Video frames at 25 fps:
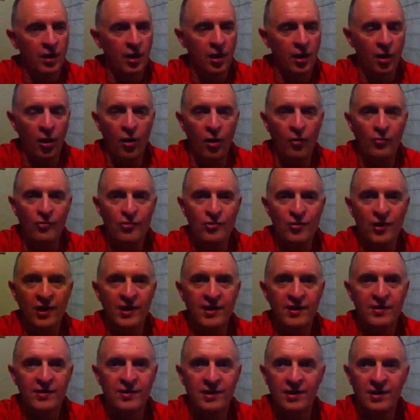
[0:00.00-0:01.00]
a long
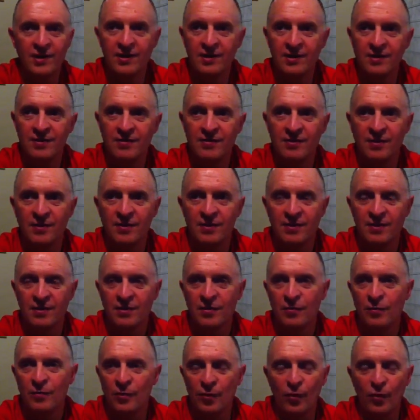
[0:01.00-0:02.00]
training day
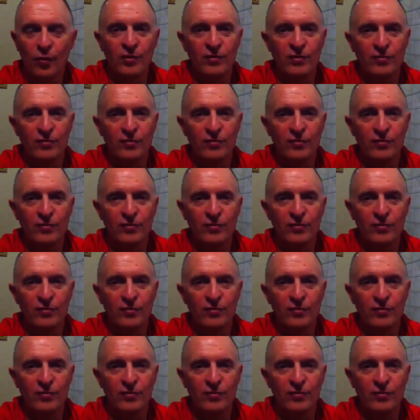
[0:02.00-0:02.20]
with all